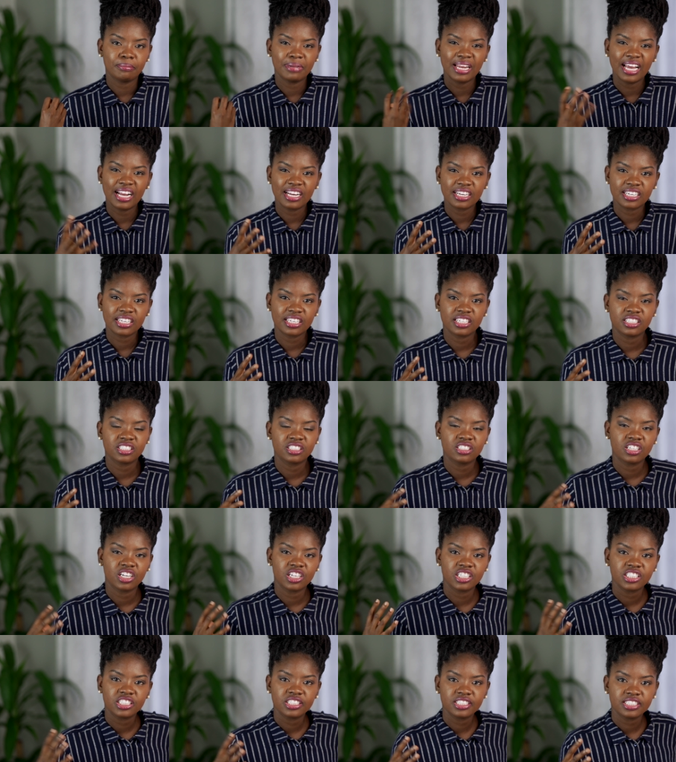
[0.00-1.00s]
blankets
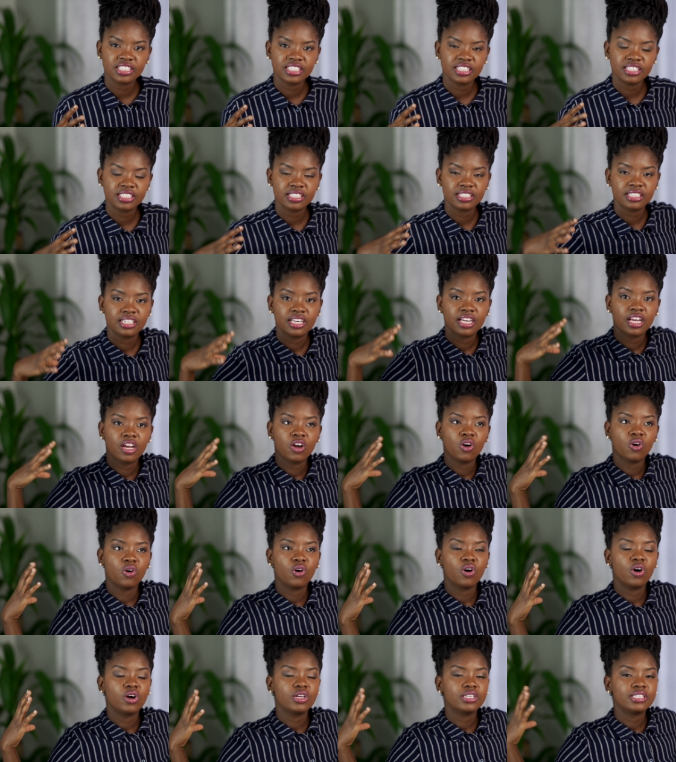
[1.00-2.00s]
or sheets
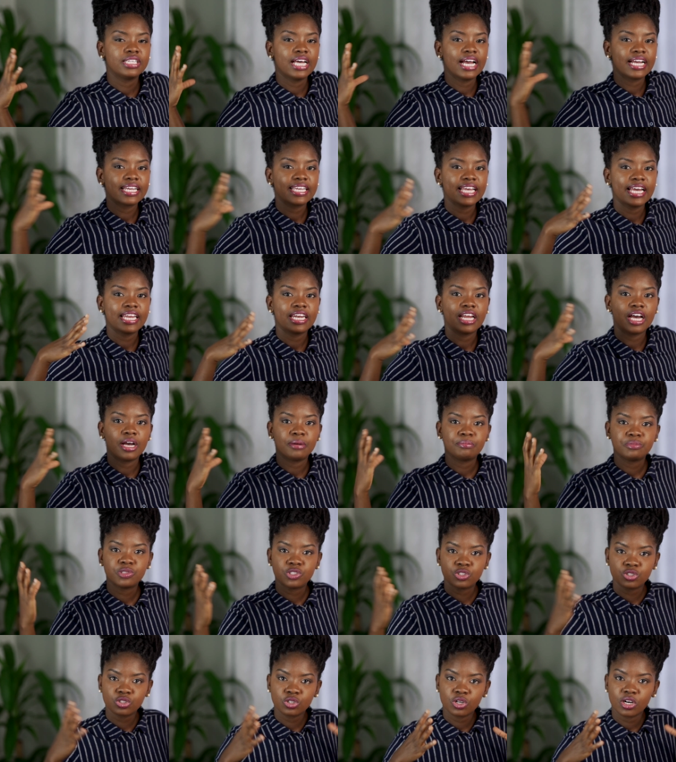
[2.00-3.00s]
that can
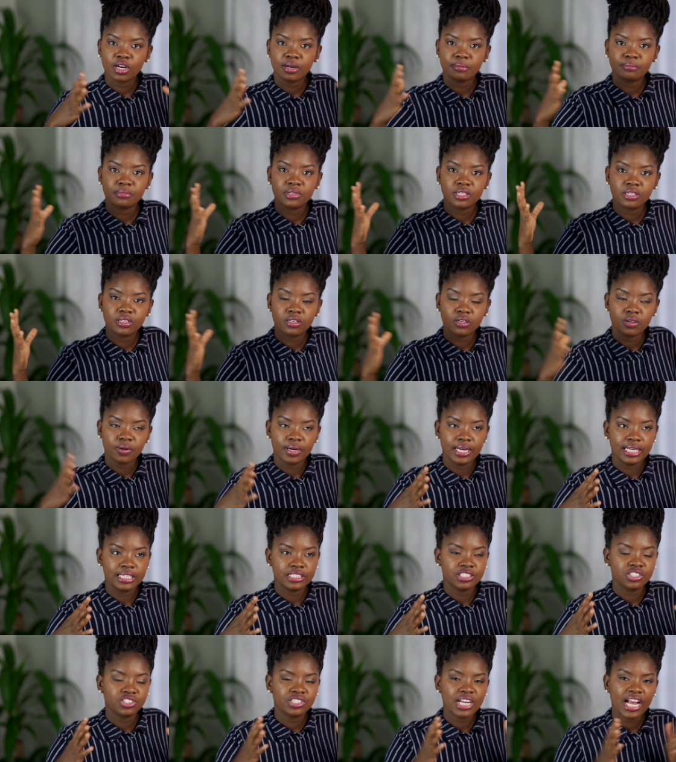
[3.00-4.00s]
absorb the
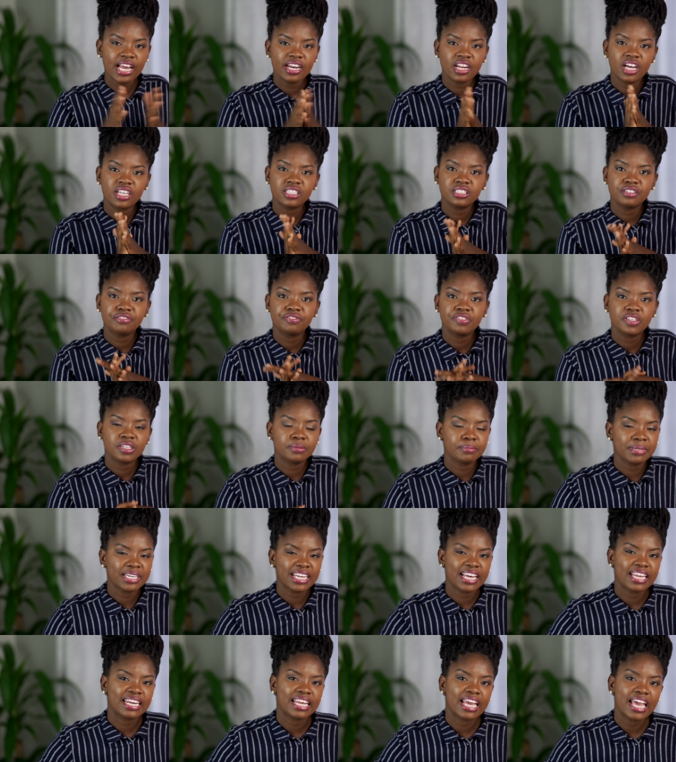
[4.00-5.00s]
noise. Try not to film in
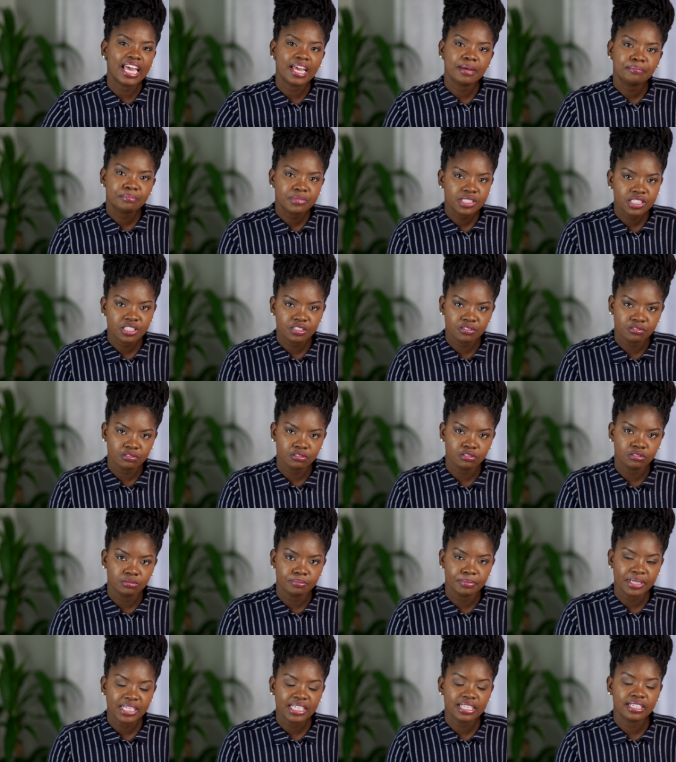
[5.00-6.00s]
an empty
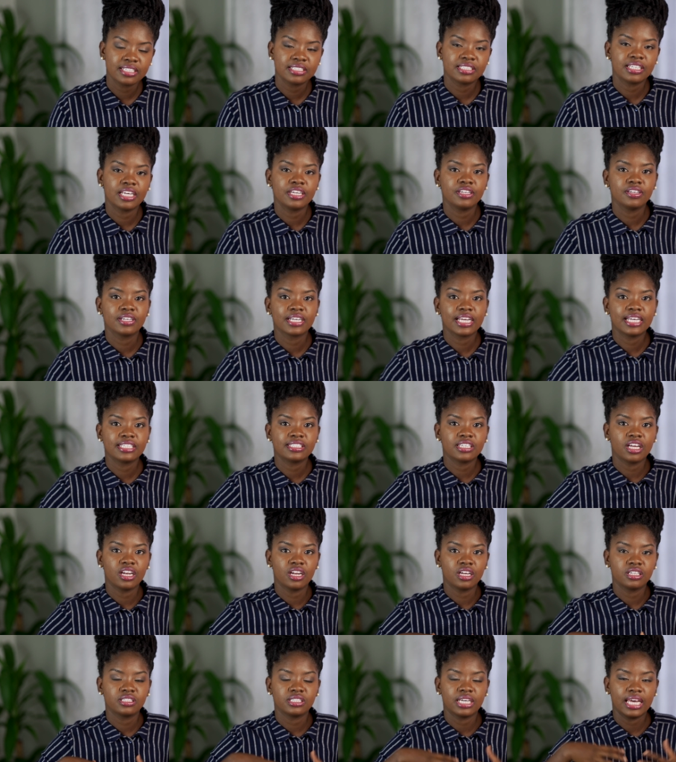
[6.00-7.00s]
room, because then you get a
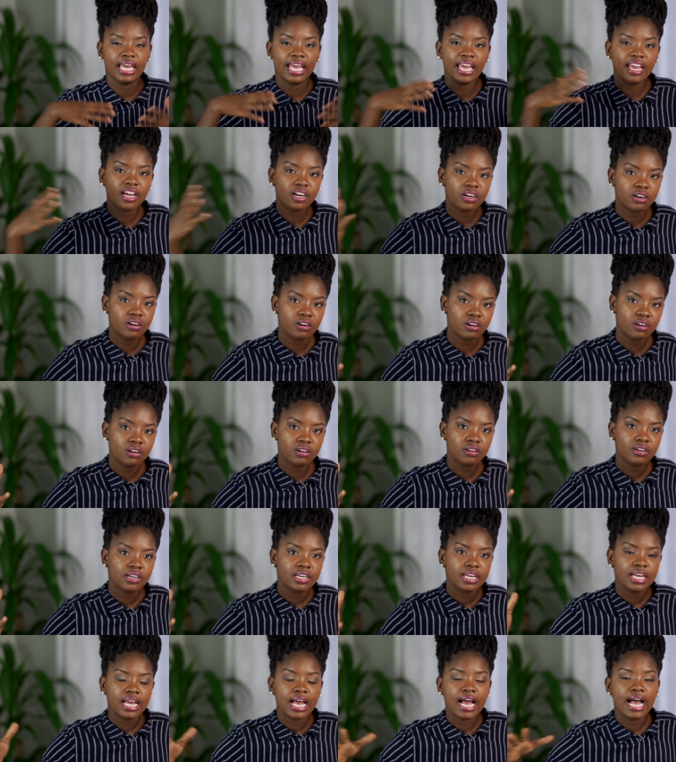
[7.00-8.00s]
lot of echo
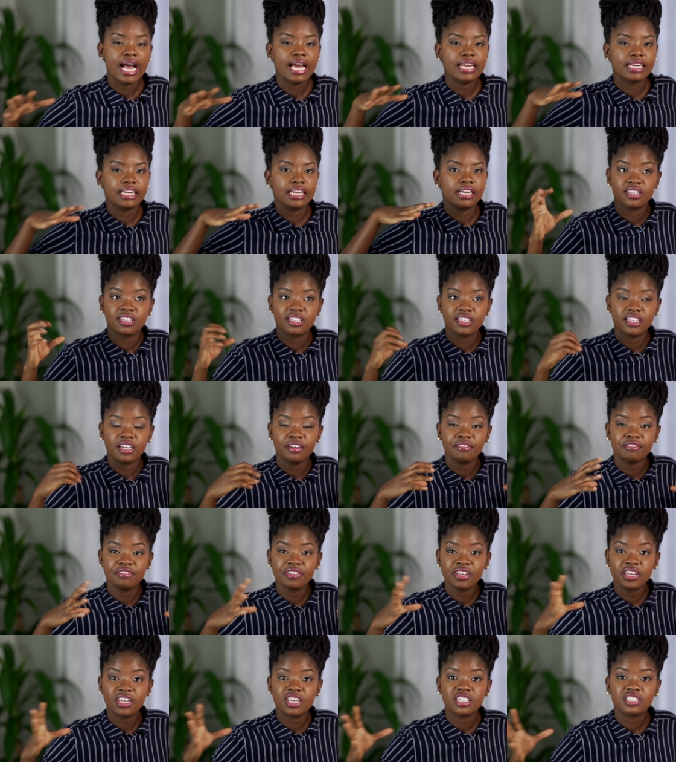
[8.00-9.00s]
and then your
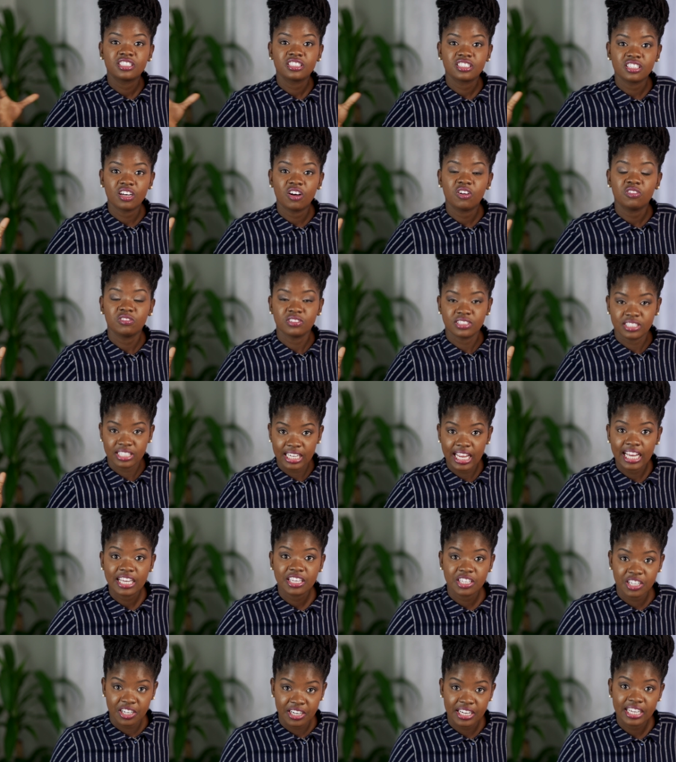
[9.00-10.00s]
video sounds
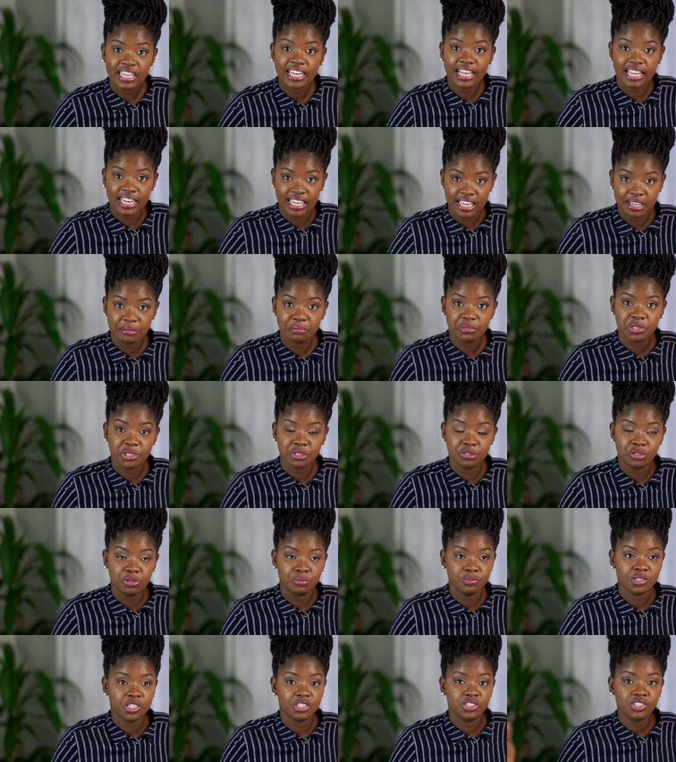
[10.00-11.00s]
like you're in an empty
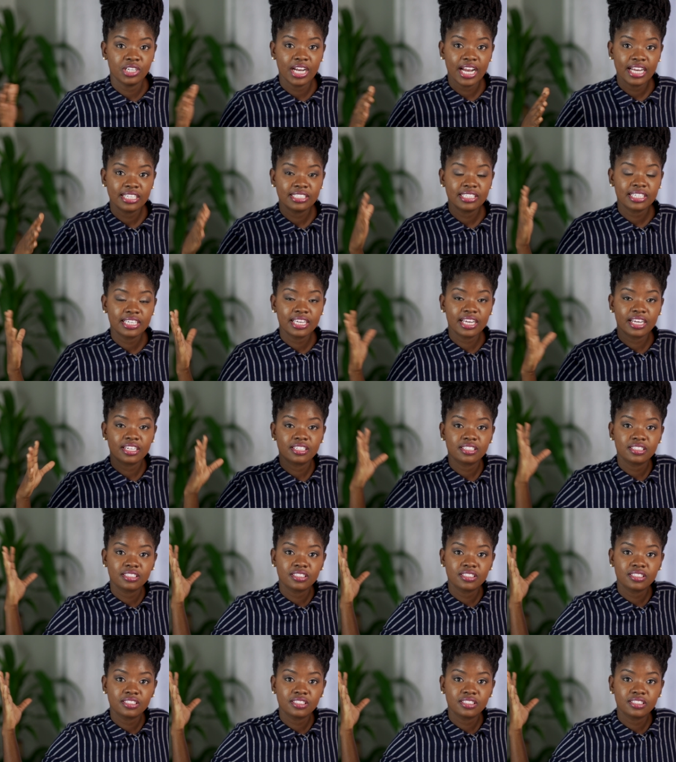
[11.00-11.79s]
room. So try to get